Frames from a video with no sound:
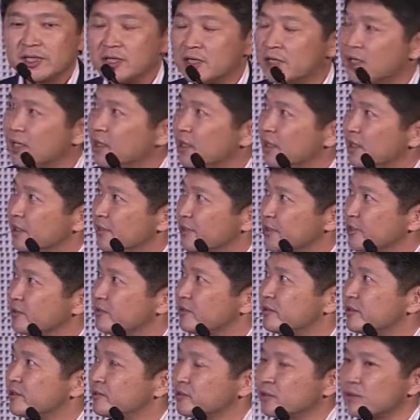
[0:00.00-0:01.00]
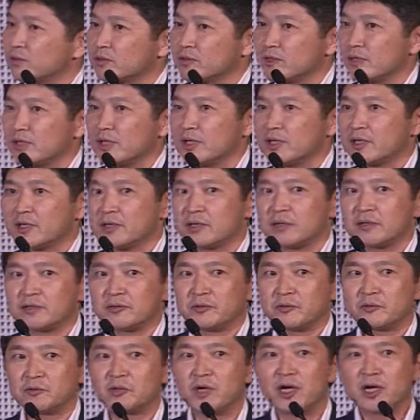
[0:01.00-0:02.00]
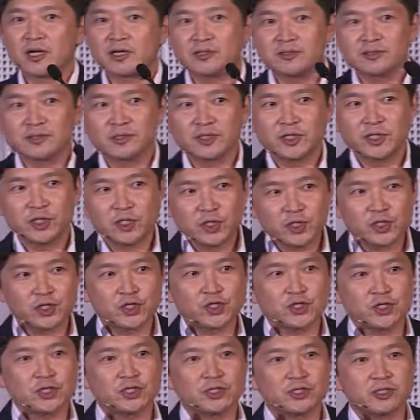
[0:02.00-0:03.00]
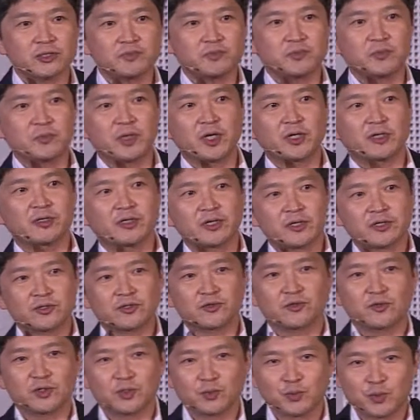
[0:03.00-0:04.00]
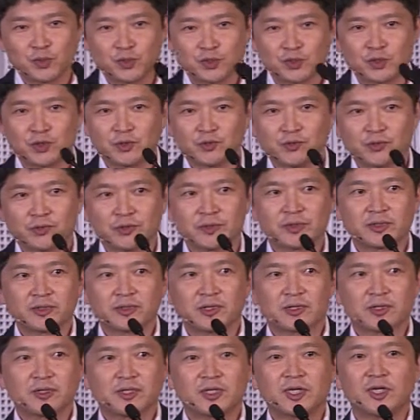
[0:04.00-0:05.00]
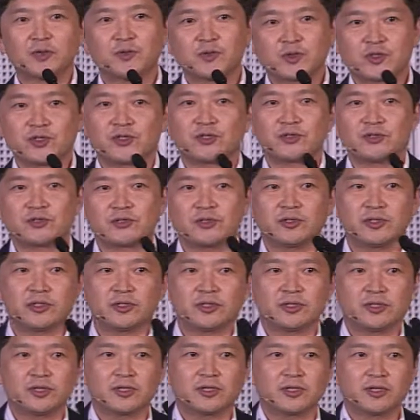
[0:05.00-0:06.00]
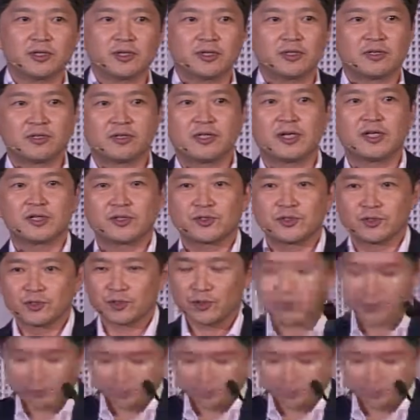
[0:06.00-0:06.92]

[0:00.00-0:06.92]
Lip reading: There are one each PEGylated liposome captured in the lysosome.